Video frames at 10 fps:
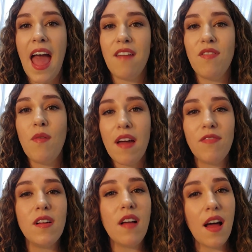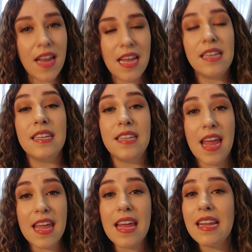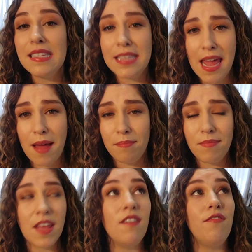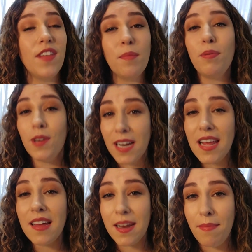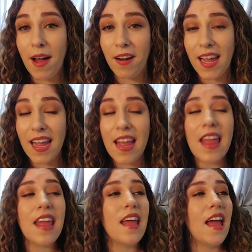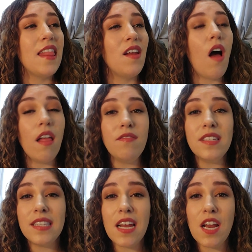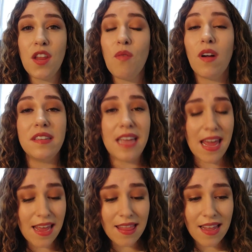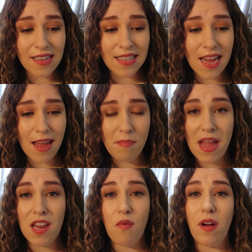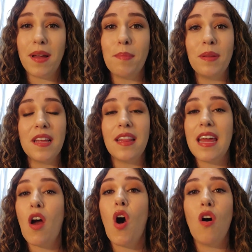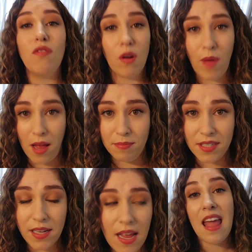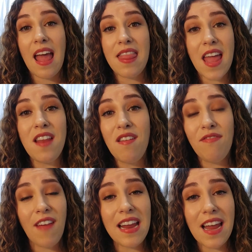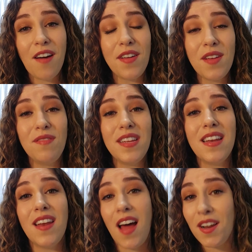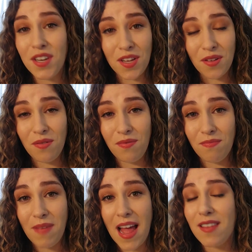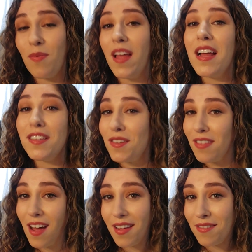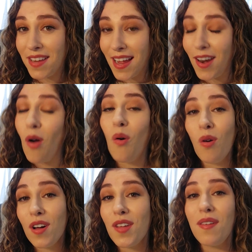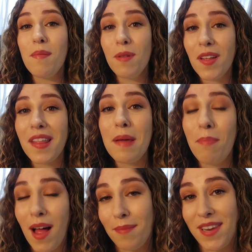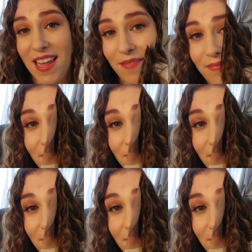Have you ever gone in to take an exam, you feel pretty good about it, and then all of a sudden you are taking the exam and you are completely overwhelmed. And then you find out you did not do as well as you thought you did, or you completely bombed it.